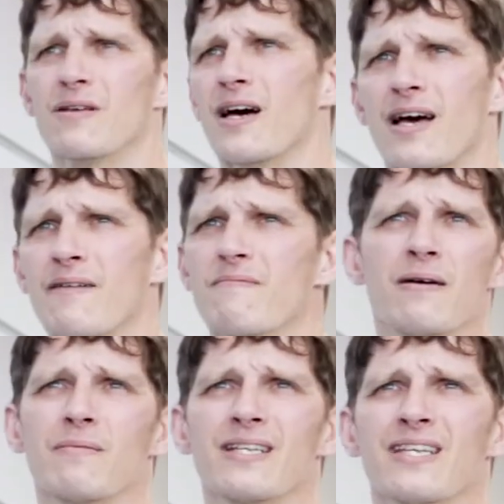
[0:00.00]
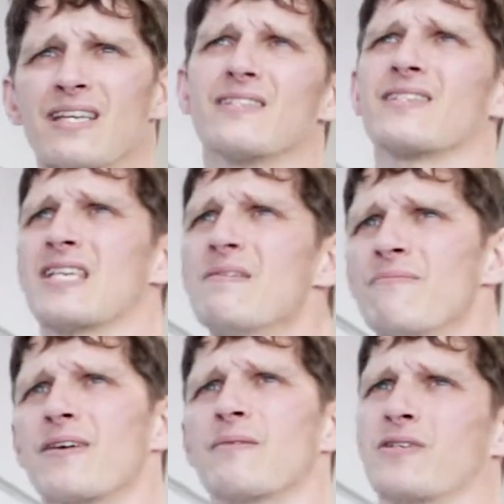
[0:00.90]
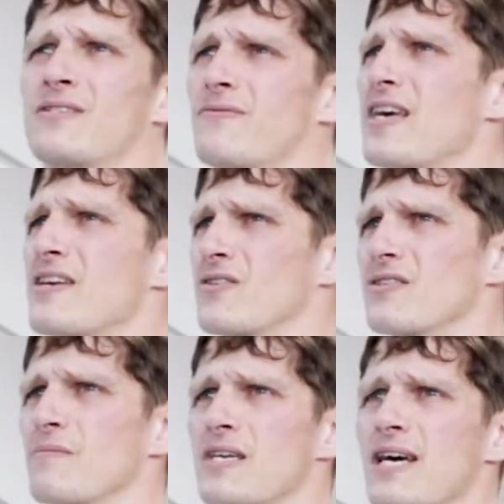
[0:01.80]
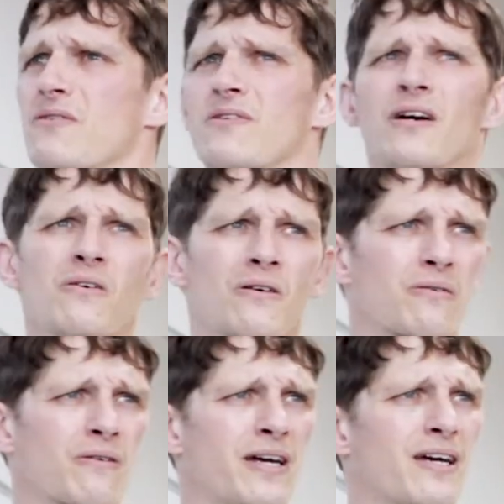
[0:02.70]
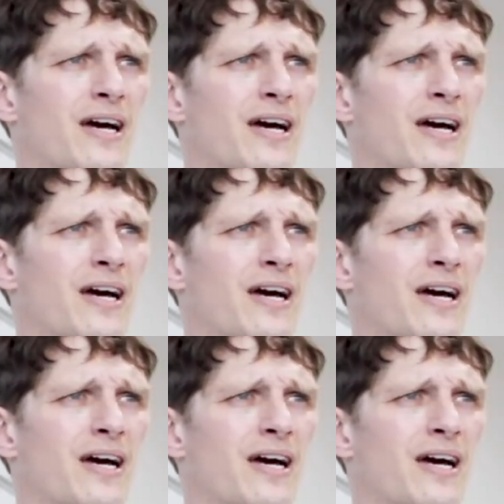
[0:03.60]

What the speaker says: I didn't seem fake. Was it fake? Is there something I don't know, right?